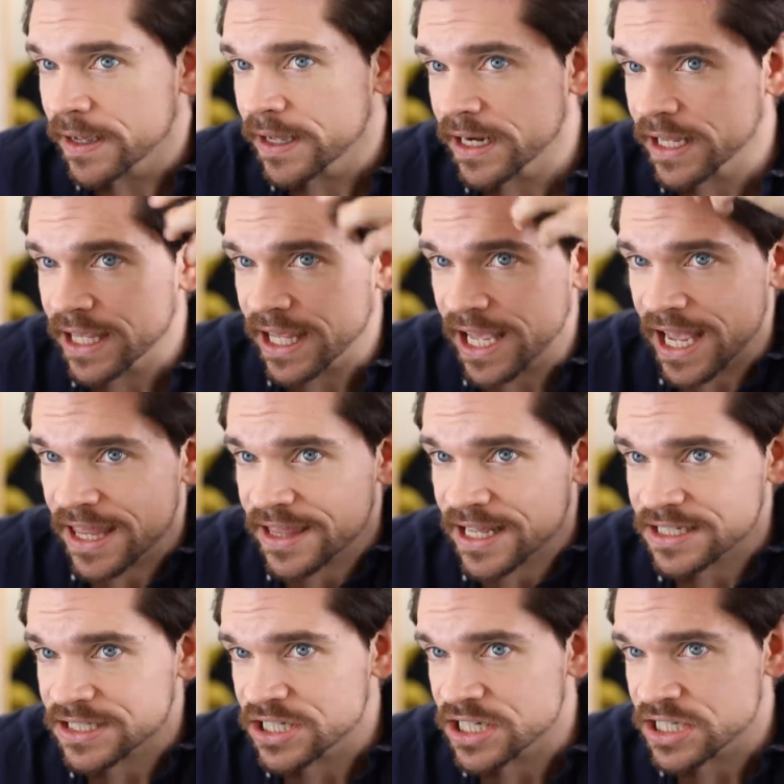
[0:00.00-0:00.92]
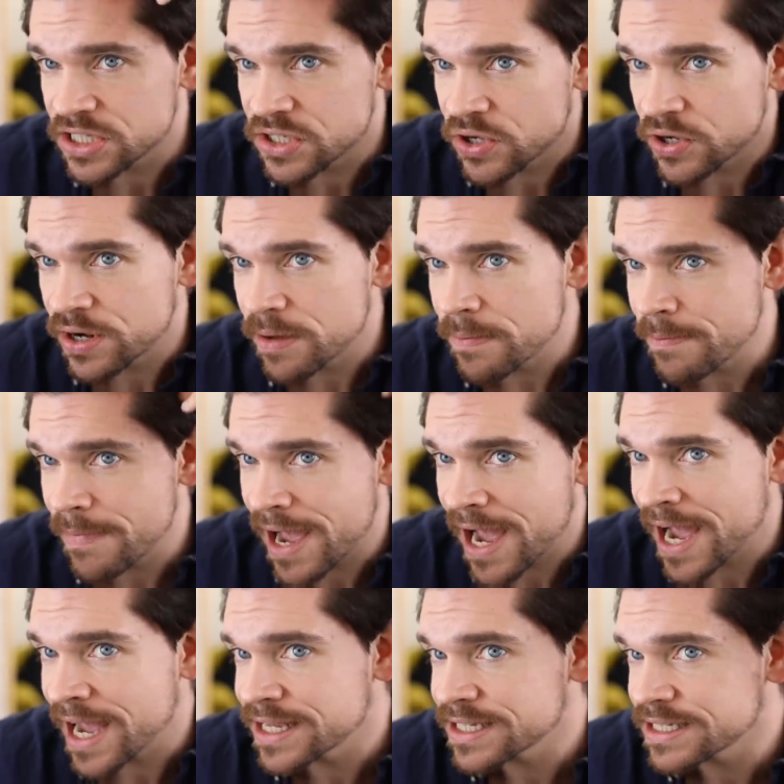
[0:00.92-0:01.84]
And again, that's just gonna
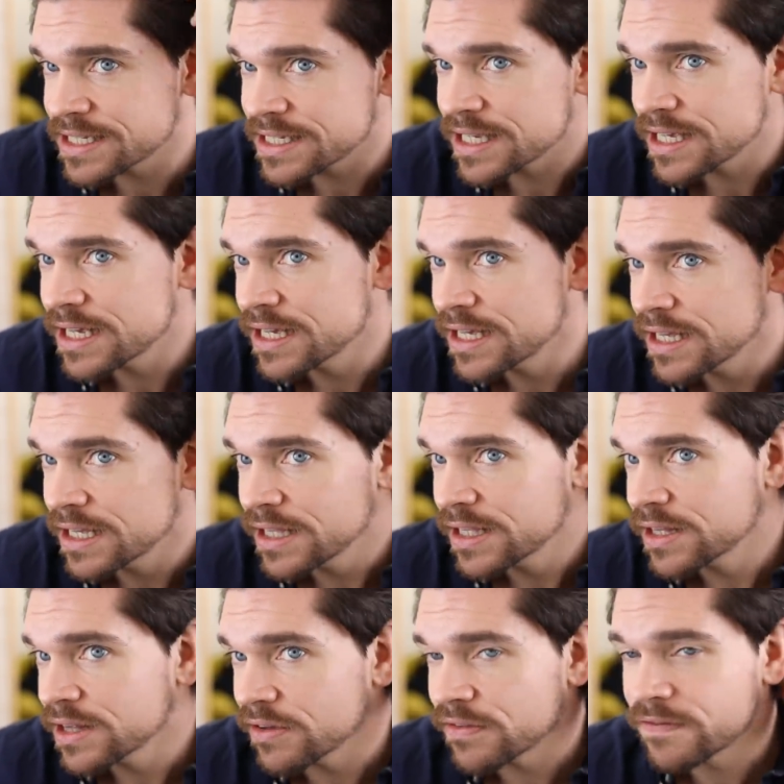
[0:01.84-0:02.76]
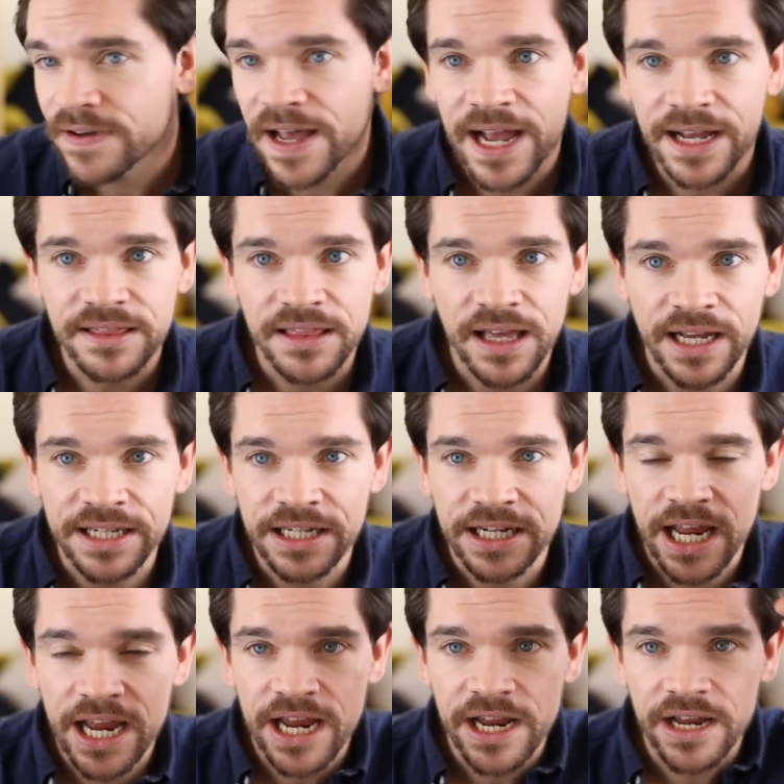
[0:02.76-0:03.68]
mask the fact that I
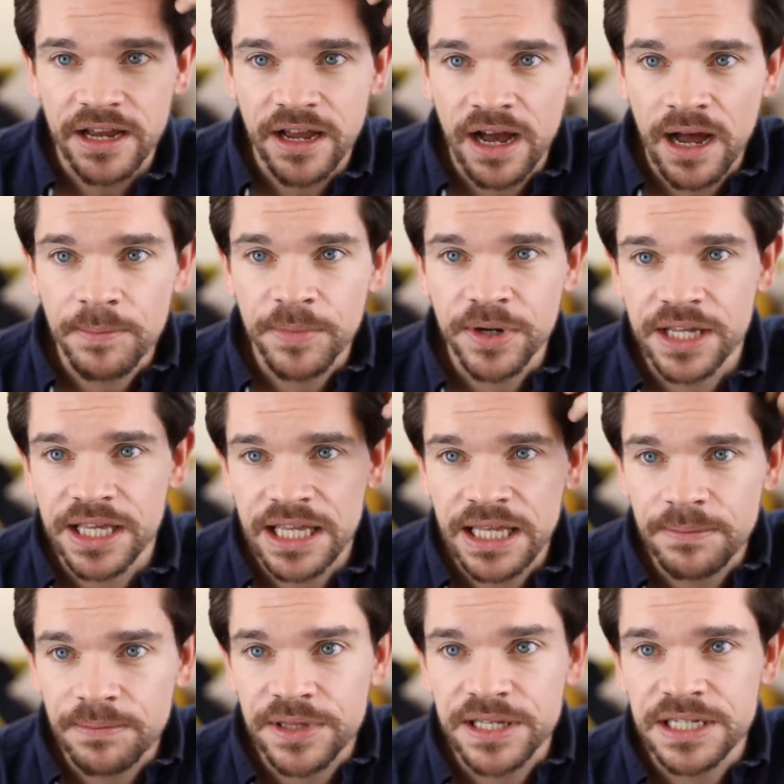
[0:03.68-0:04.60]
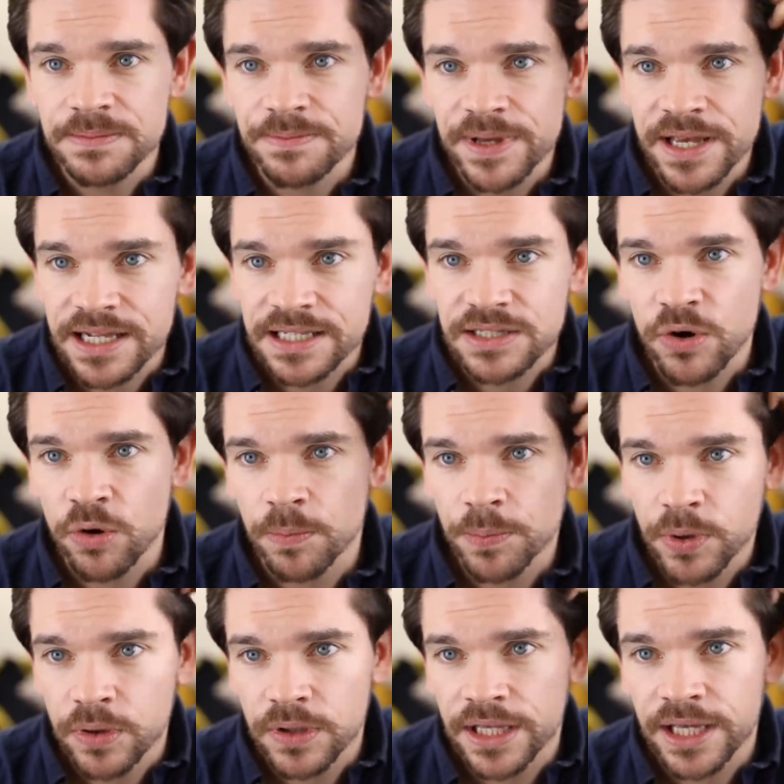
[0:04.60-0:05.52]
need a haircut. I'm gonna keep these bits all
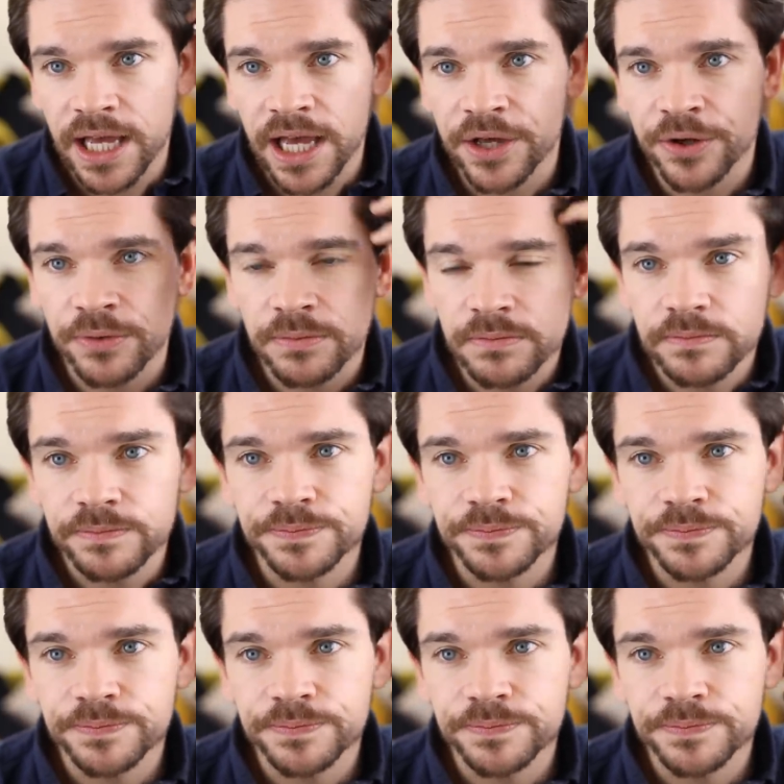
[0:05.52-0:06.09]
pulling out.